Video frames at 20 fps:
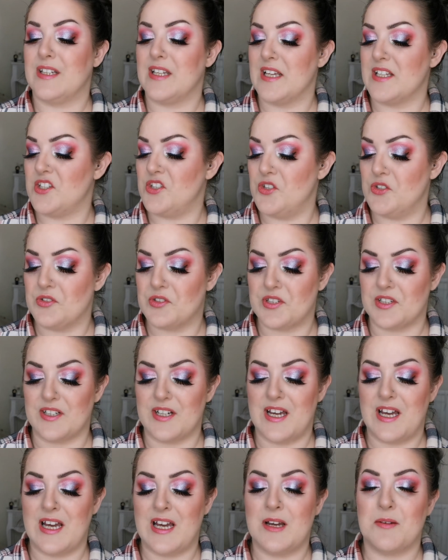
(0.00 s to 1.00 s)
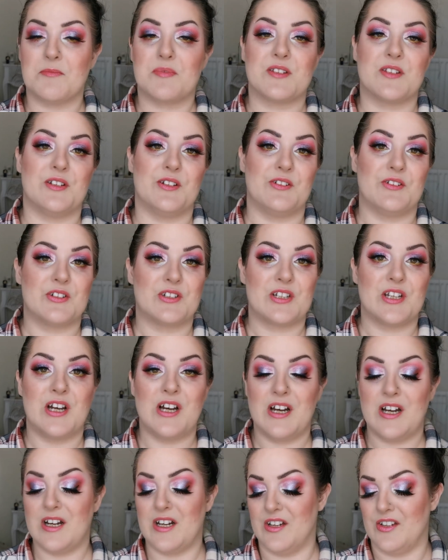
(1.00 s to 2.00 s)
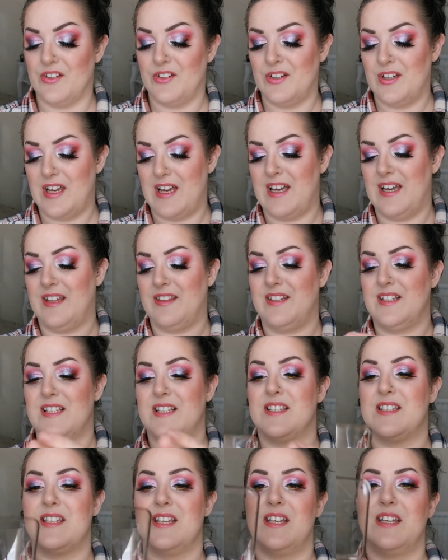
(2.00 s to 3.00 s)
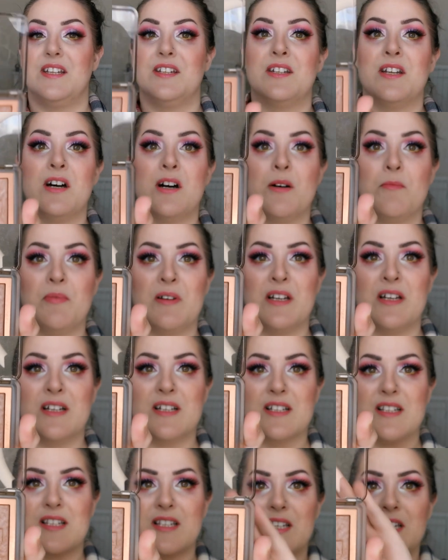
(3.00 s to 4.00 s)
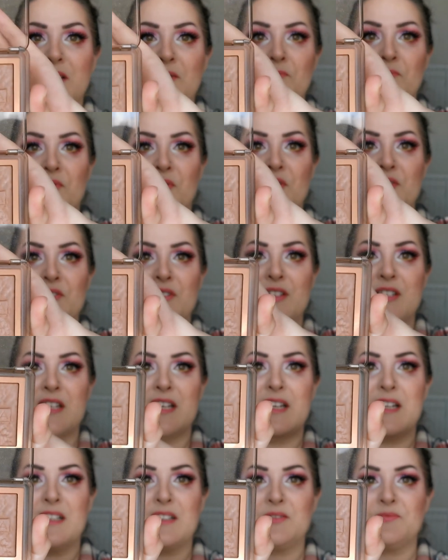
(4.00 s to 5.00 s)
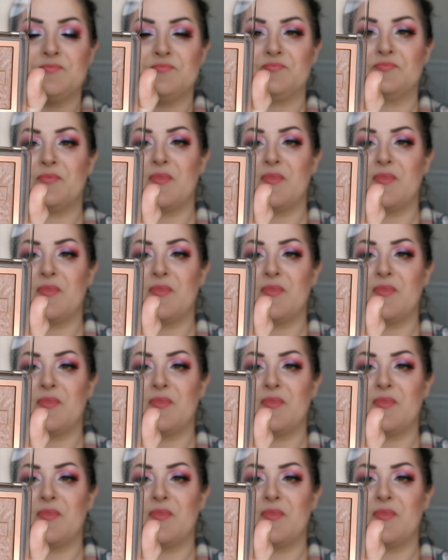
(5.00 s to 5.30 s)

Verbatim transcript: gets used an absolute ton, and this is the Nabla Skin Bronzing